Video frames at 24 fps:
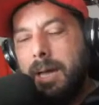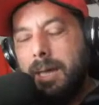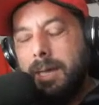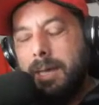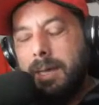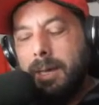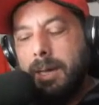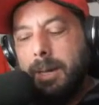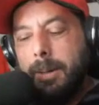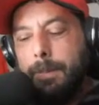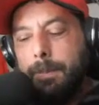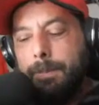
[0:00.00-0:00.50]

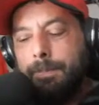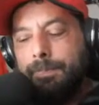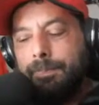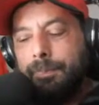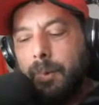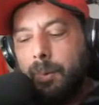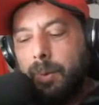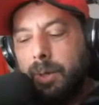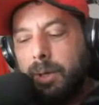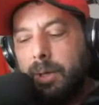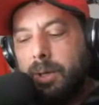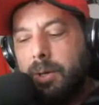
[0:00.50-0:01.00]
a um,
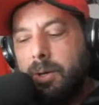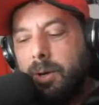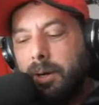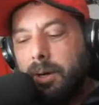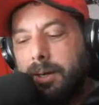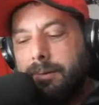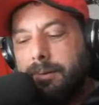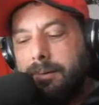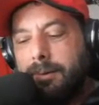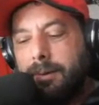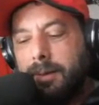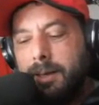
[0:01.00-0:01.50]
what do you
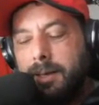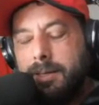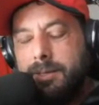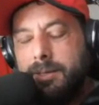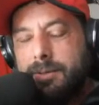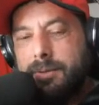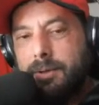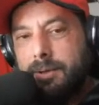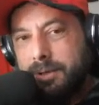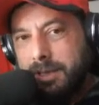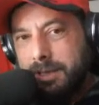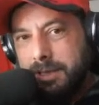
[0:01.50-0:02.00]
call it?
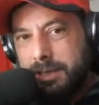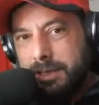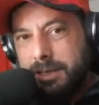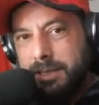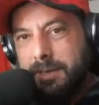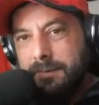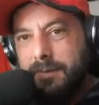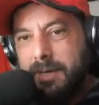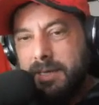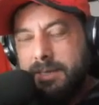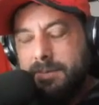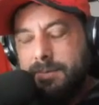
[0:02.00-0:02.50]

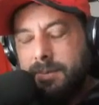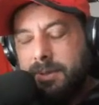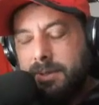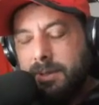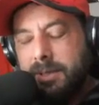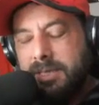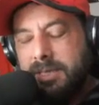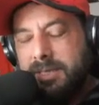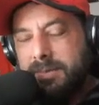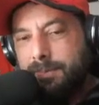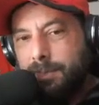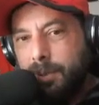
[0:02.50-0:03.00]
Strategic investment
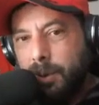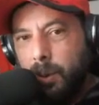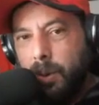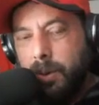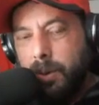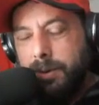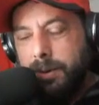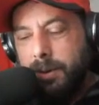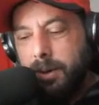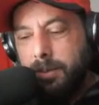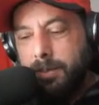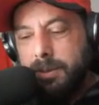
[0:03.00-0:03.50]
to
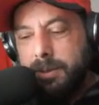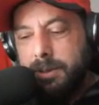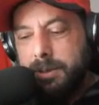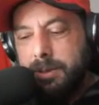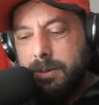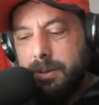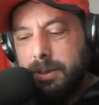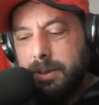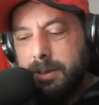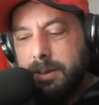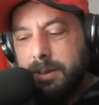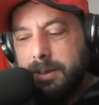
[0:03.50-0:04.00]
explore the
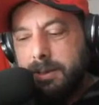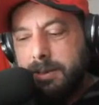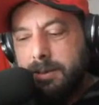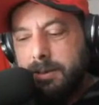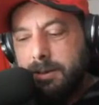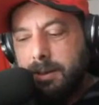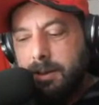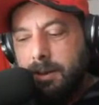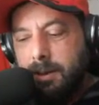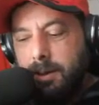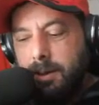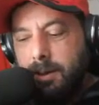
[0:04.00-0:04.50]
opportunities.
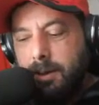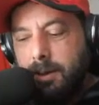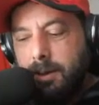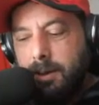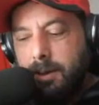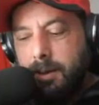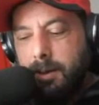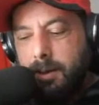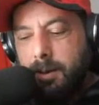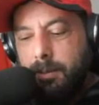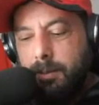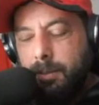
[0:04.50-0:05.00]

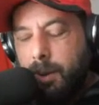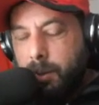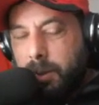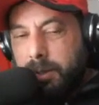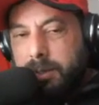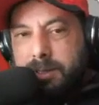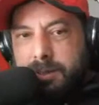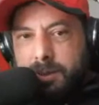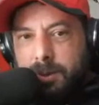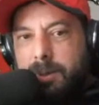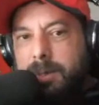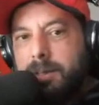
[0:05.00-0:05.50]
But
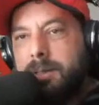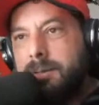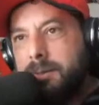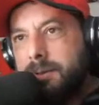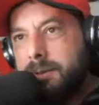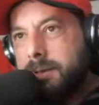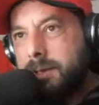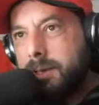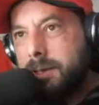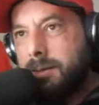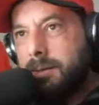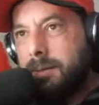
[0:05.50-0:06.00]
what's so
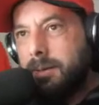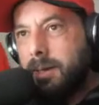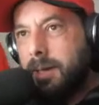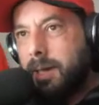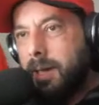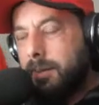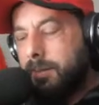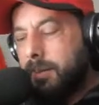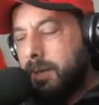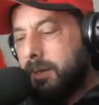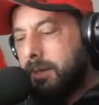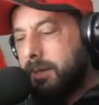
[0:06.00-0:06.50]
interesting,
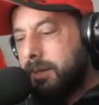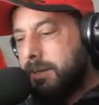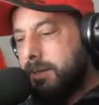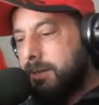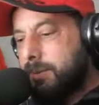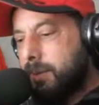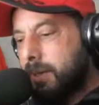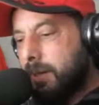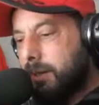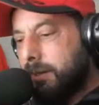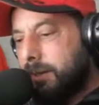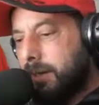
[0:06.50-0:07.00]
Ahmed,
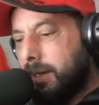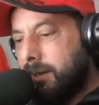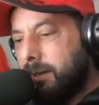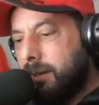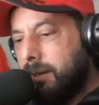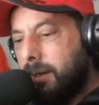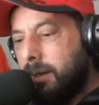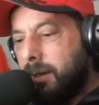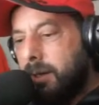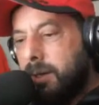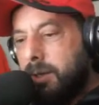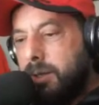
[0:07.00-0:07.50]
is well that
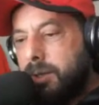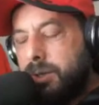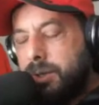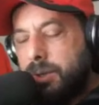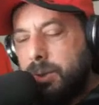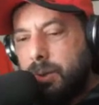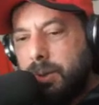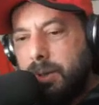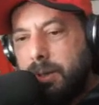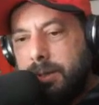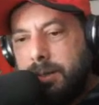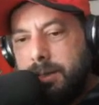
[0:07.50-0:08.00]

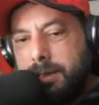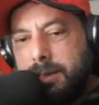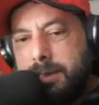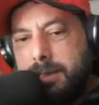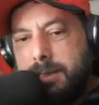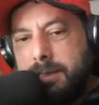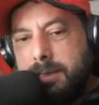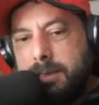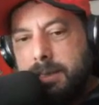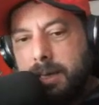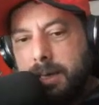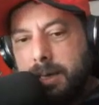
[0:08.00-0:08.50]
during
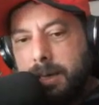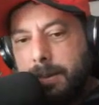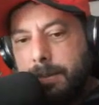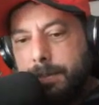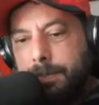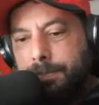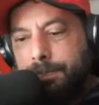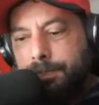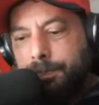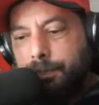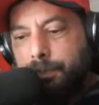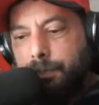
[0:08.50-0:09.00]
these
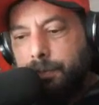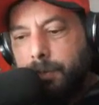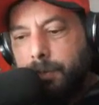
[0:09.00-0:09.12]
um,